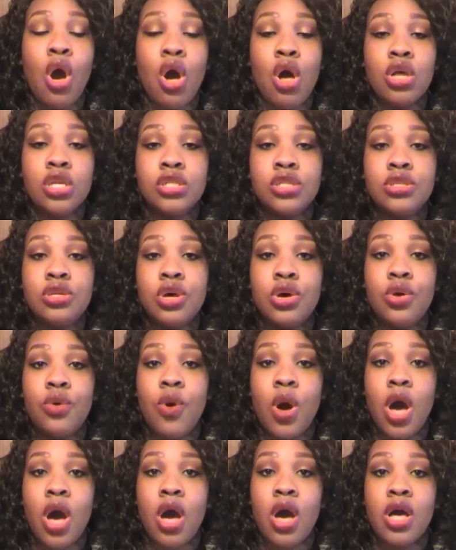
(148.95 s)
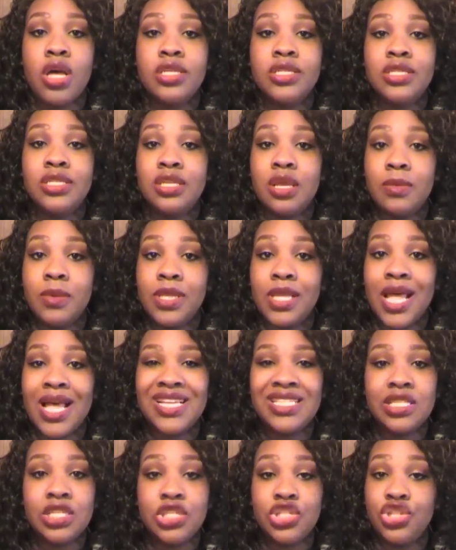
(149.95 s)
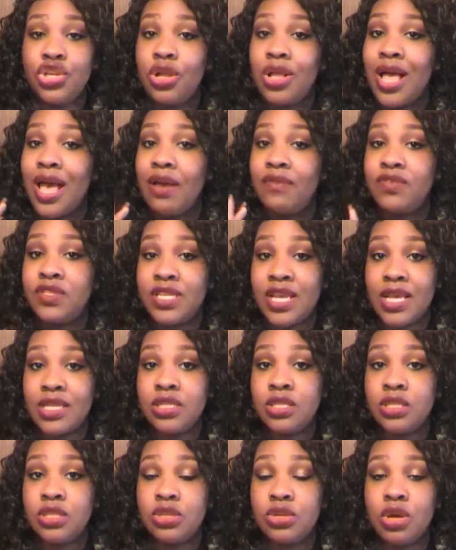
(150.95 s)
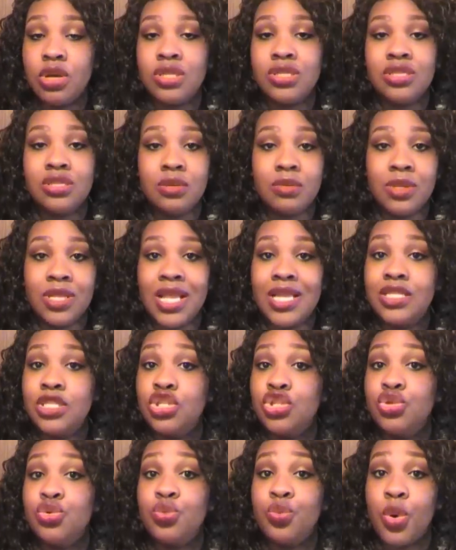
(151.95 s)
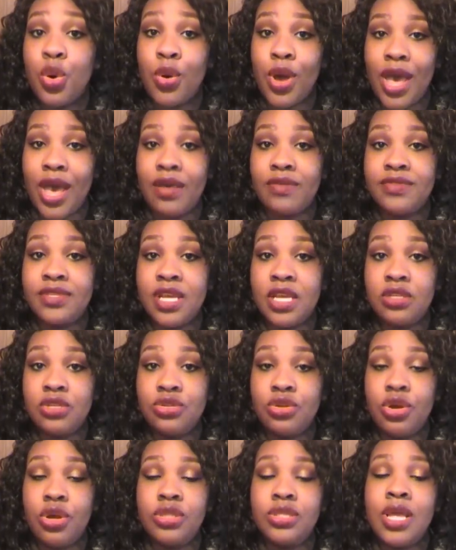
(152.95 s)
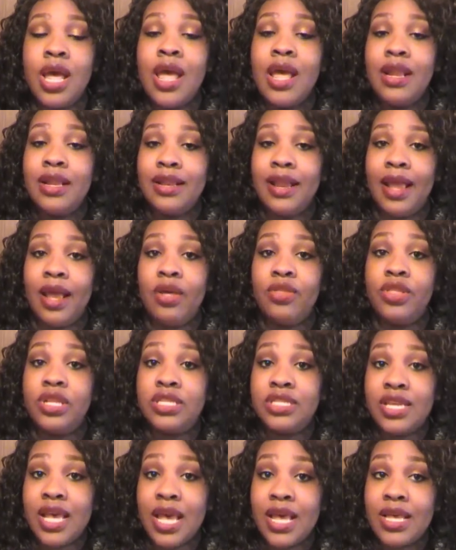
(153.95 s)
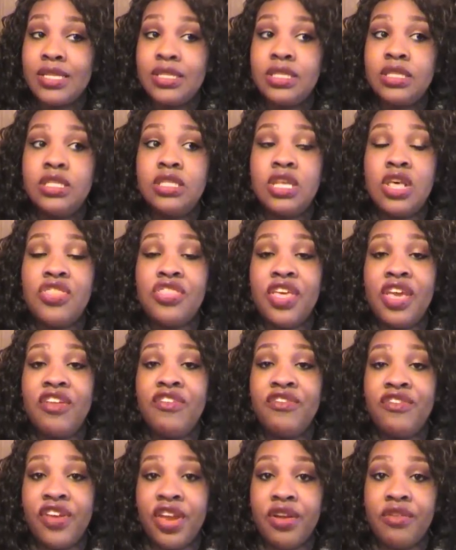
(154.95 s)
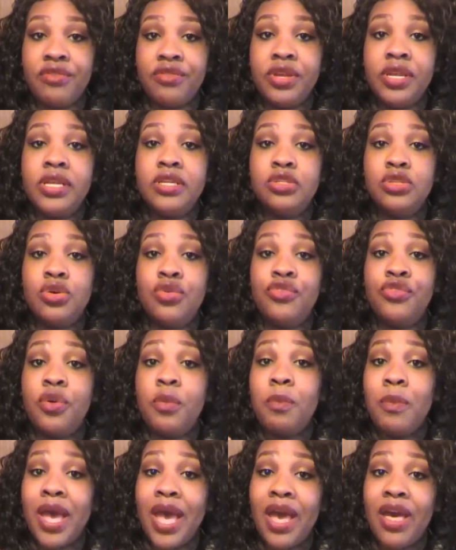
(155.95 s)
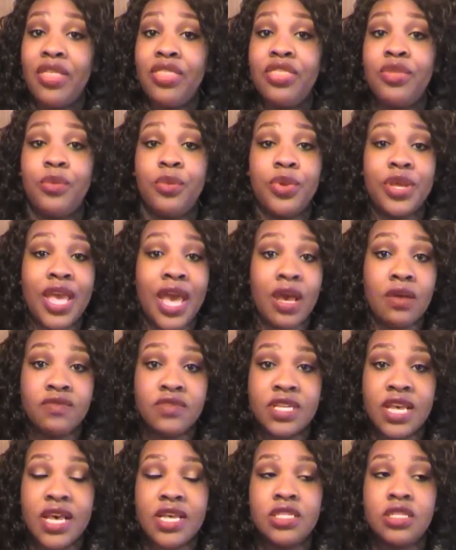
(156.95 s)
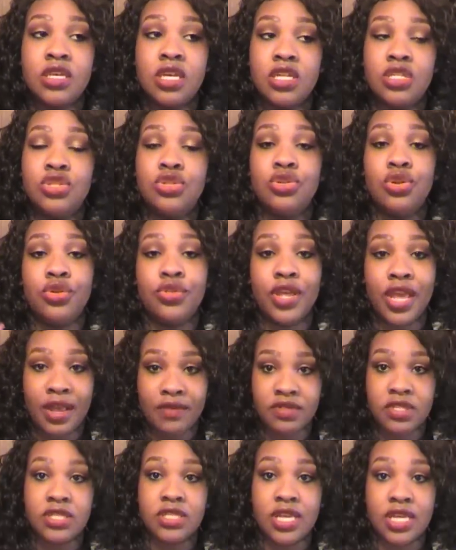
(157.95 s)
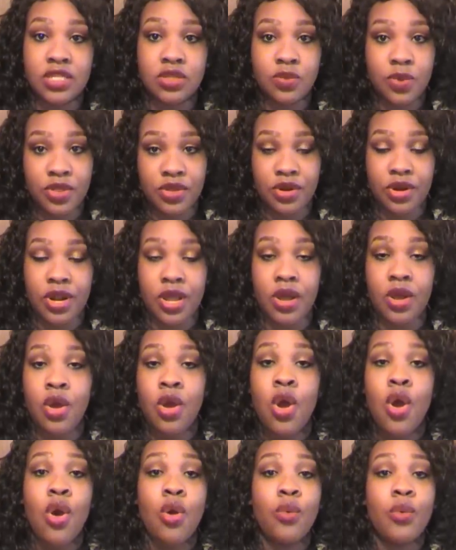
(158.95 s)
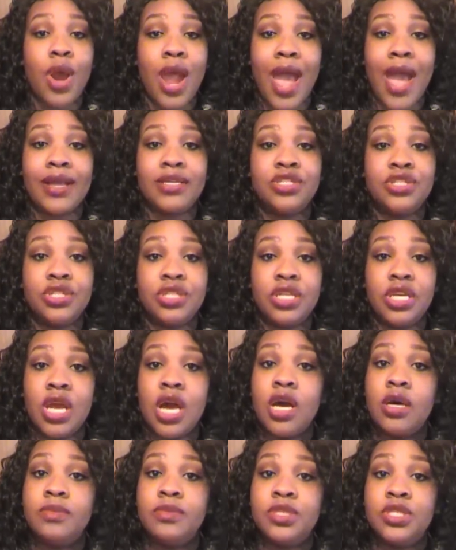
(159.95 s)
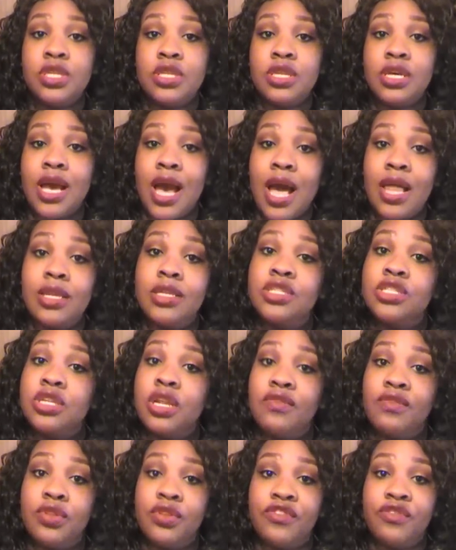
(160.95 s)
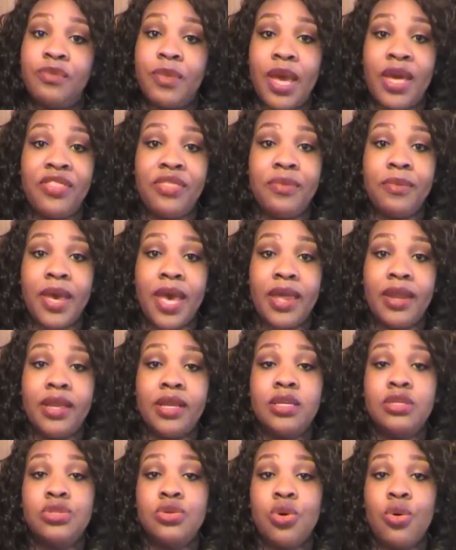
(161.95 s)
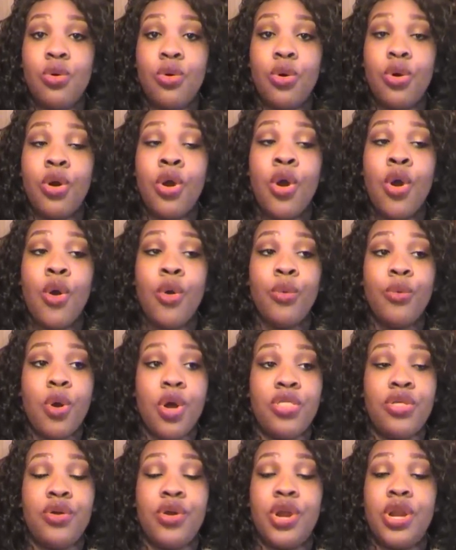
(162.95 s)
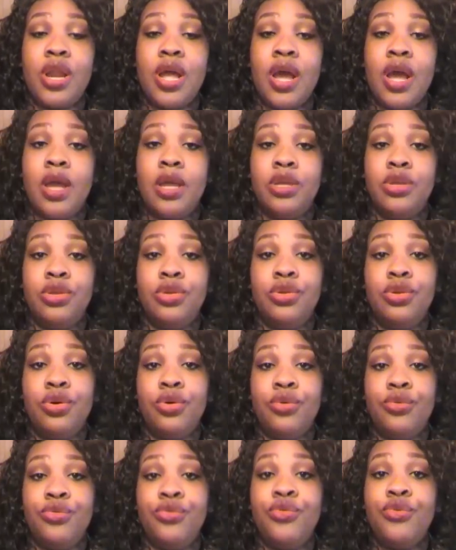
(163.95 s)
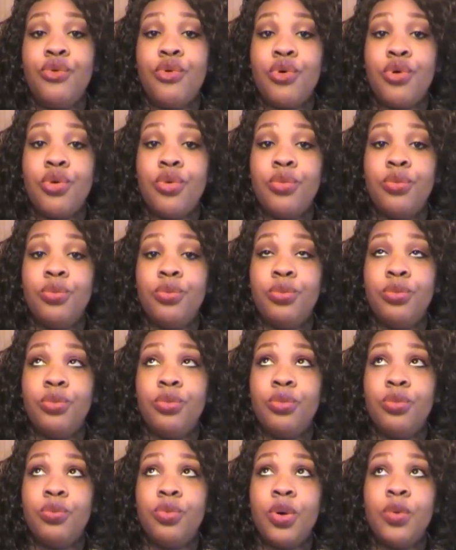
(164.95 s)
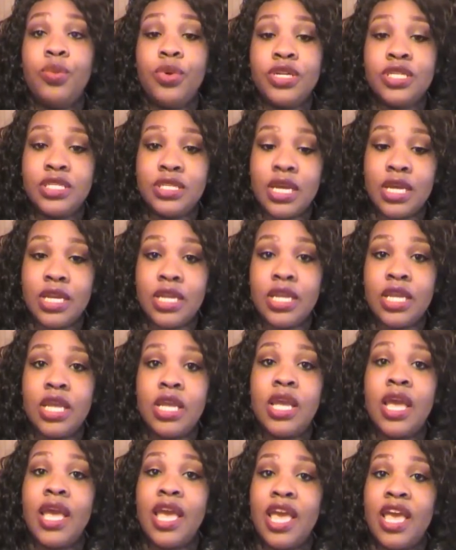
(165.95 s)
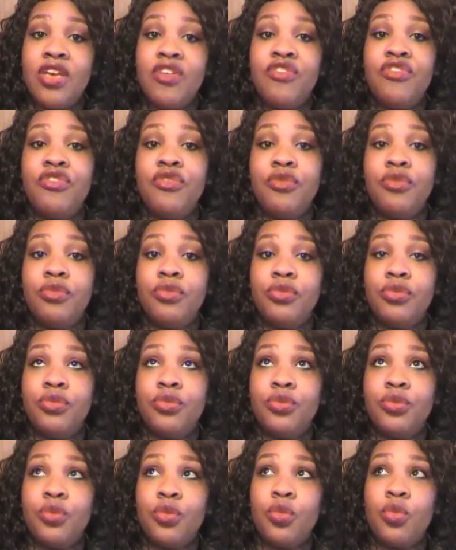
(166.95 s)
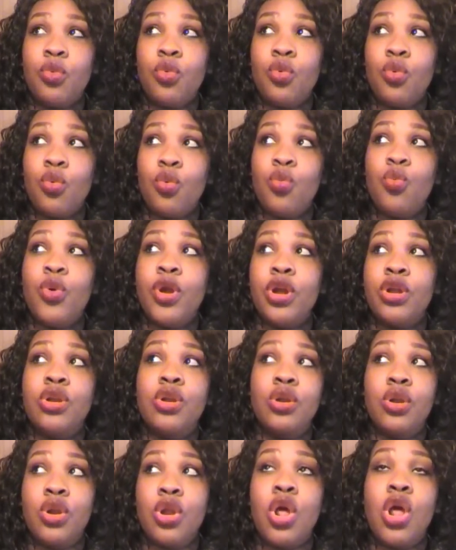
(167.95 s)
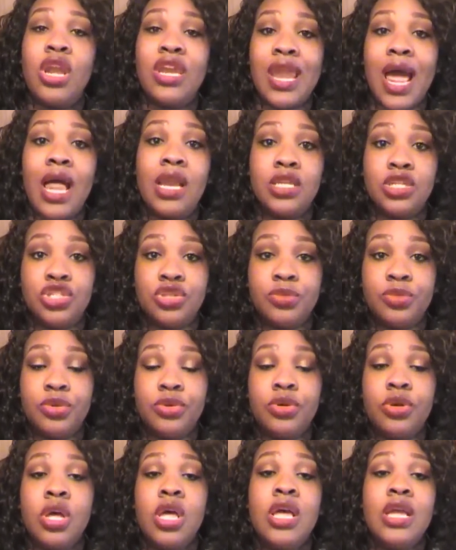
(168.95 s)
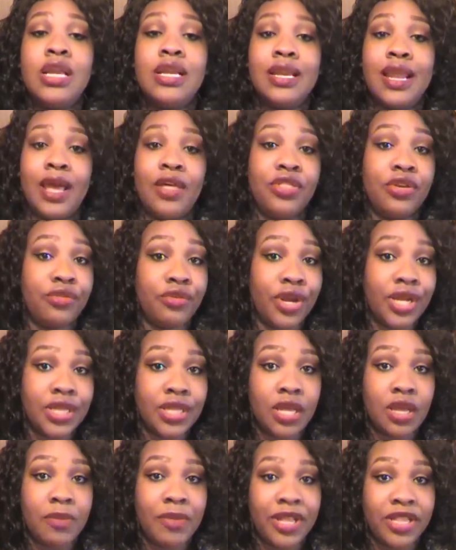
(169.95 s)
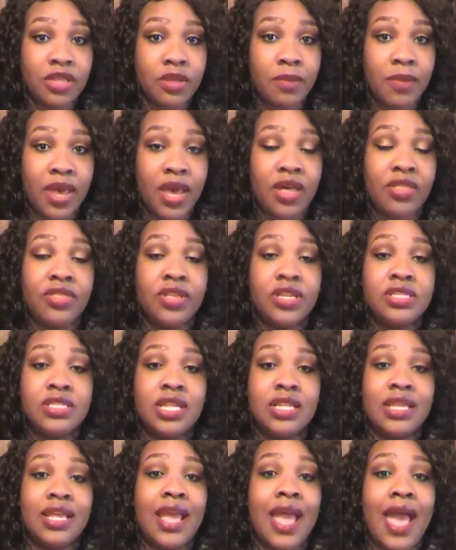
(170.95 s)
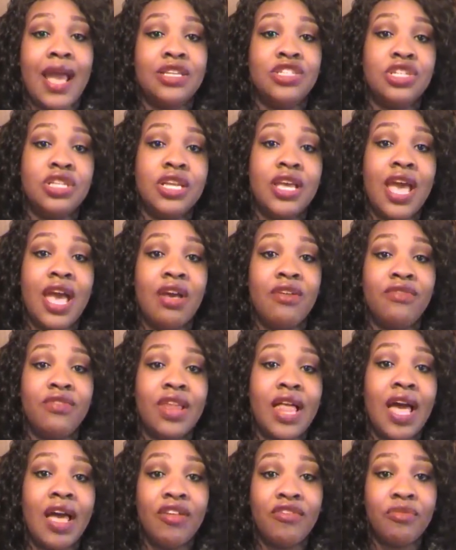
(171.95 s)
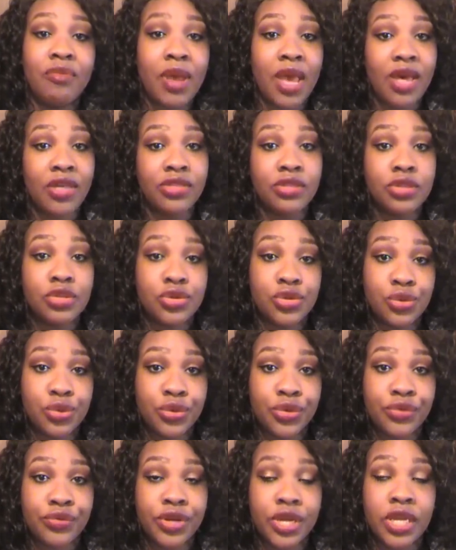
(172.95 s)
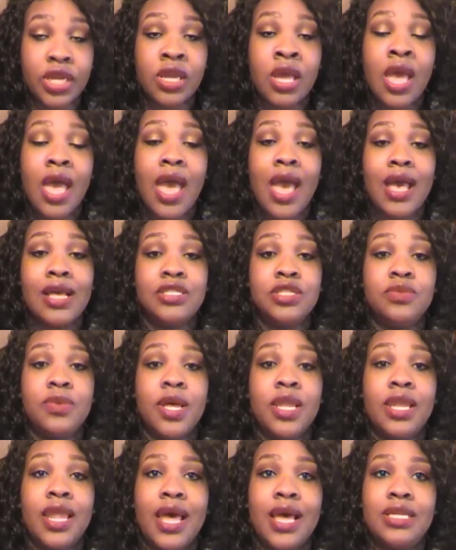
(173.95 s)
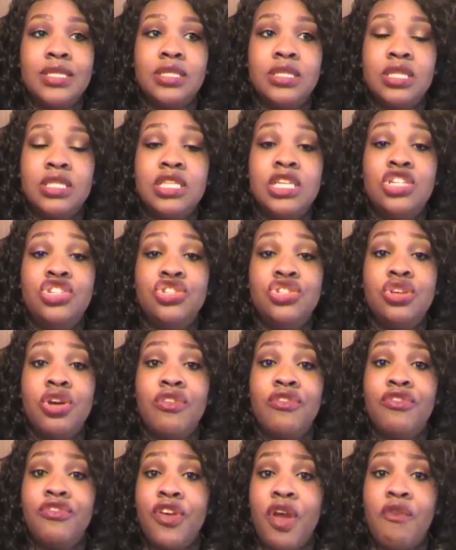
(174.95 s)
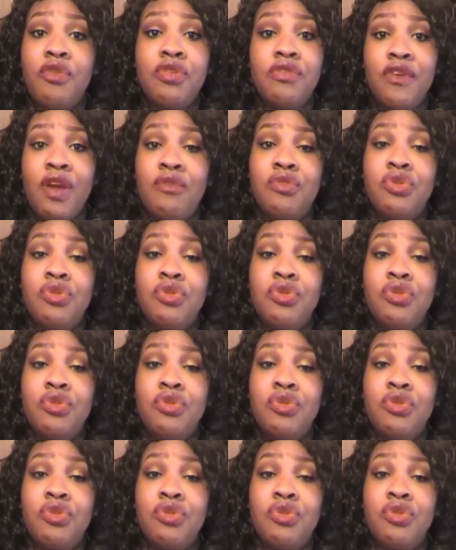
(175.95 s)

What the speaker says: Also, some classes you'll have tests on, some classes you won't have tests on. Now, the tests, they vary. So for math, we have tests because, you know, they have to test whether or not we're actually up to the college level of mathematics, or whether or not, you know, for what we're studying, if we're knowledgeable. Now, the great thing about the math is that they actually have live math tutoring, as well as the teachers are very